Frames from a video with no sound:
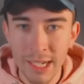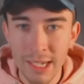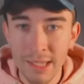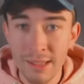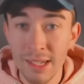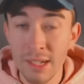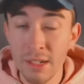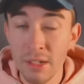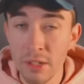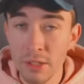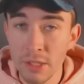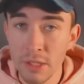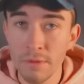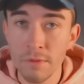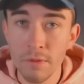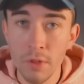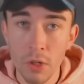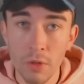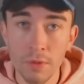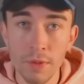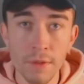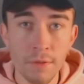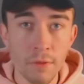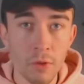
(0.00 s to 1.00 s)
that does
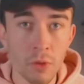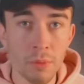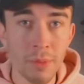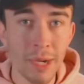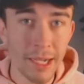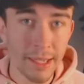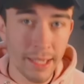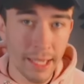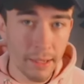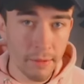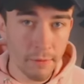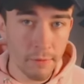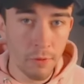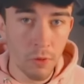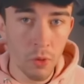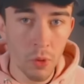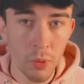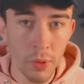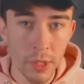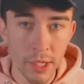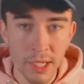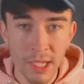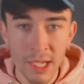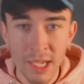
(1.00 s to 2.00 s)
involve your fullback getting
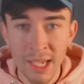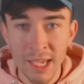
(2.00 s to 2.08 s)
forward.